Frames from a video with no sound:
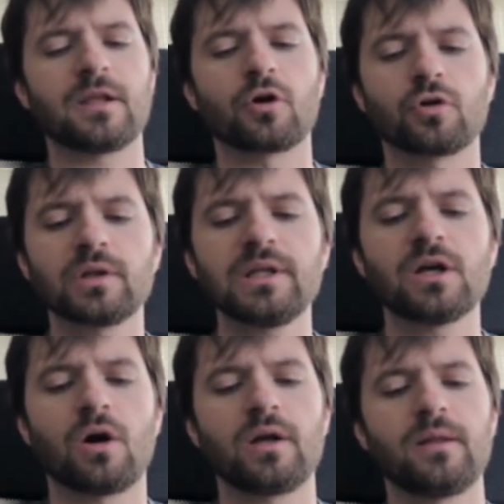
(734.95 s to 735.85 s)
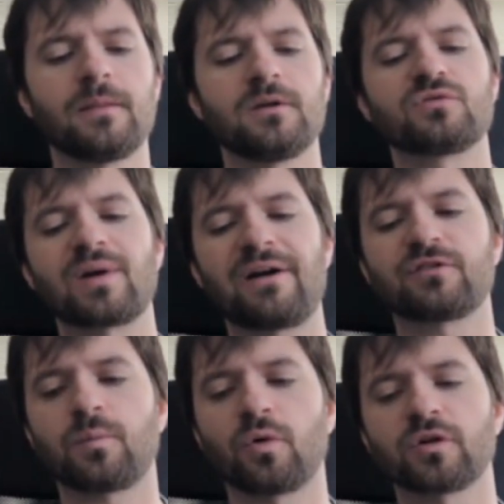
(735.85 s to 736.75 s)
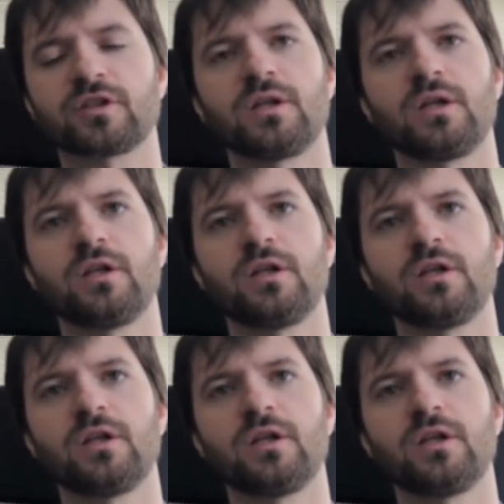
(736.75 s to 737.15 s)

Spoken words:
early on in the draft portion,